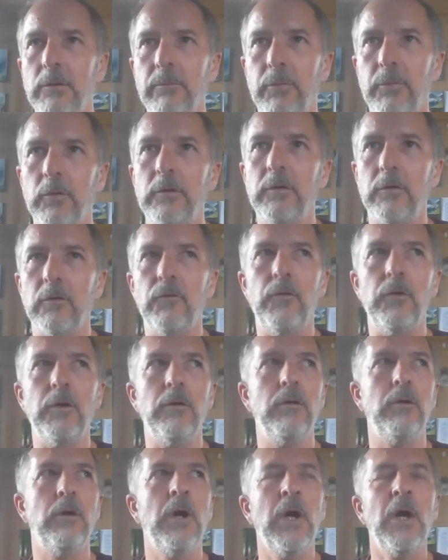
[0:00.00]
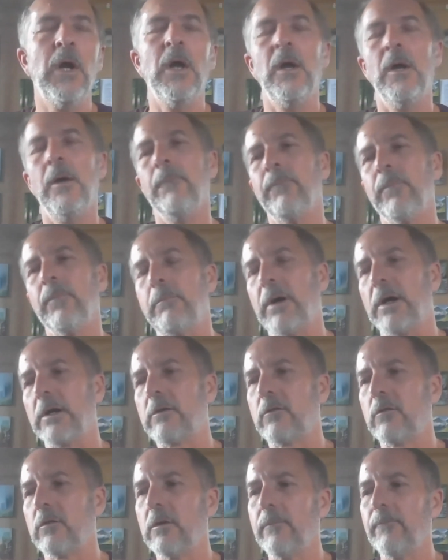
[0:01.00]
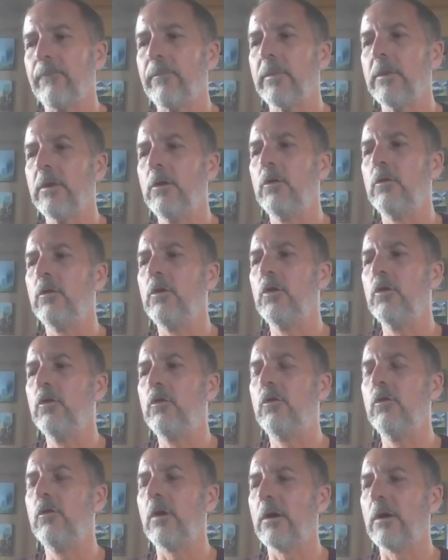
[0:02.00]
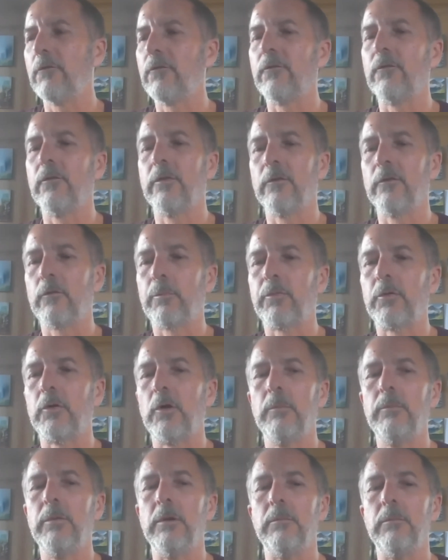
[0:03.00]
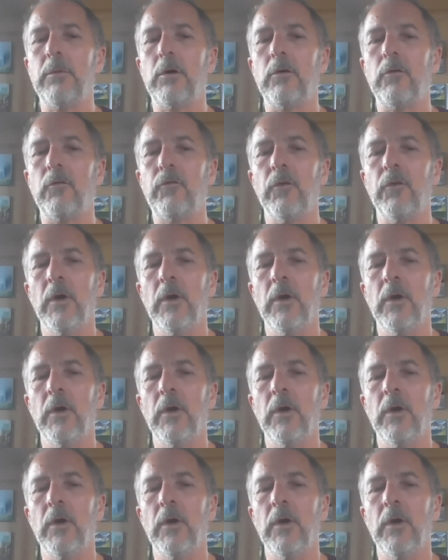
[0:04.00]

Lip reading: point of view. But you do have this problem of